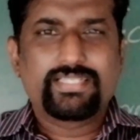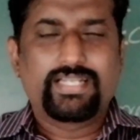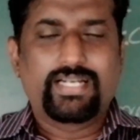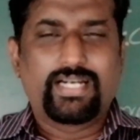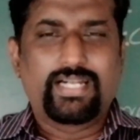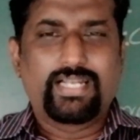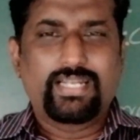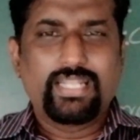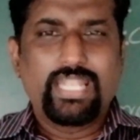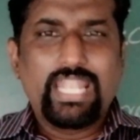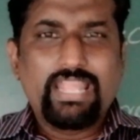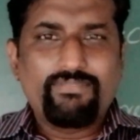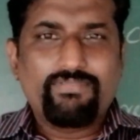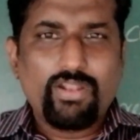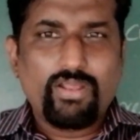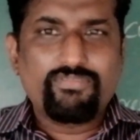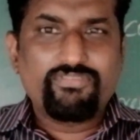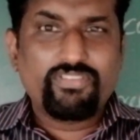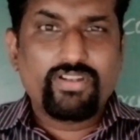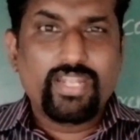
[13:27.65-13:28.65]
uh, level
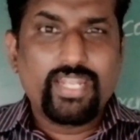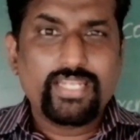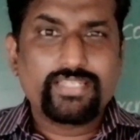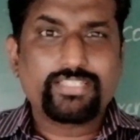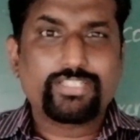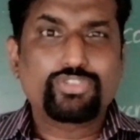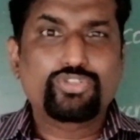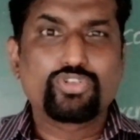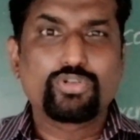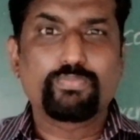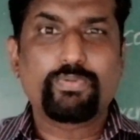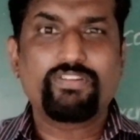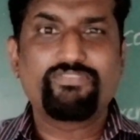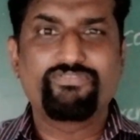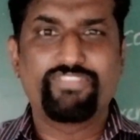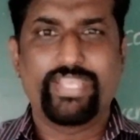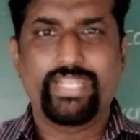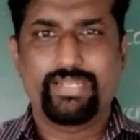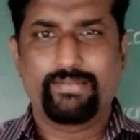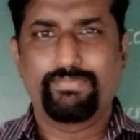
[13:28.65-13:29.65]
of related group of
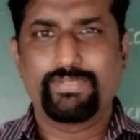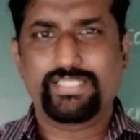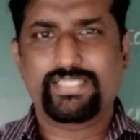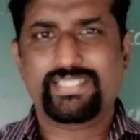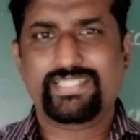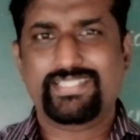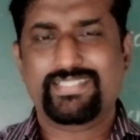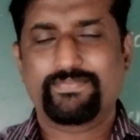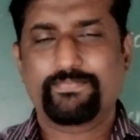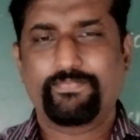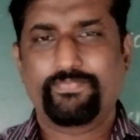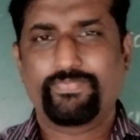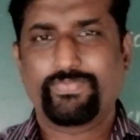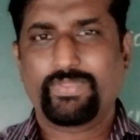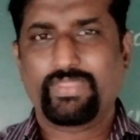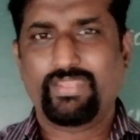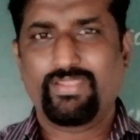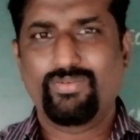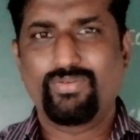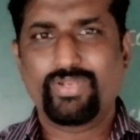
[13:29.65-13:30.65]
variables.
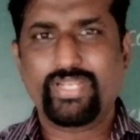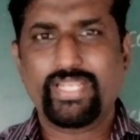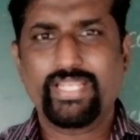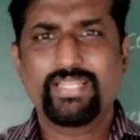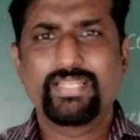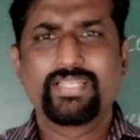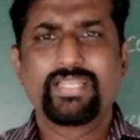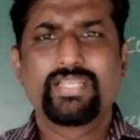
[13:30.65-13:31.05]
Okay.